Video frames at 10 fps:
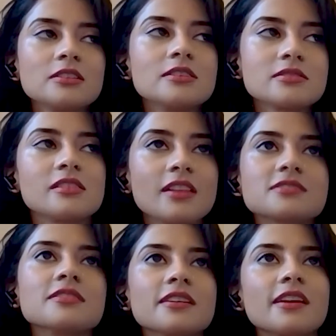is a
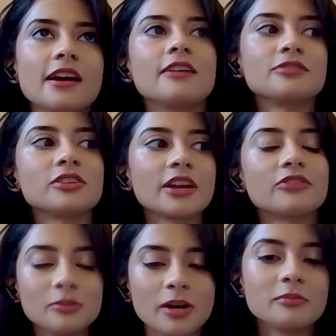lesson that I have to like
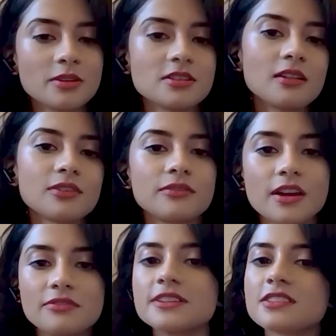remind myself of
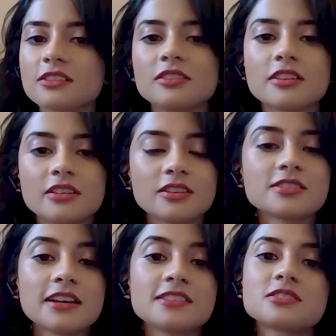every single day,
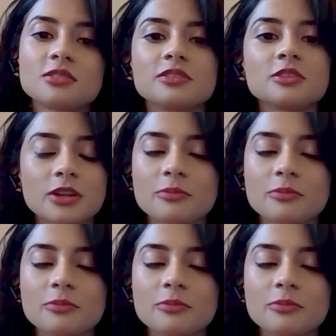because I still do.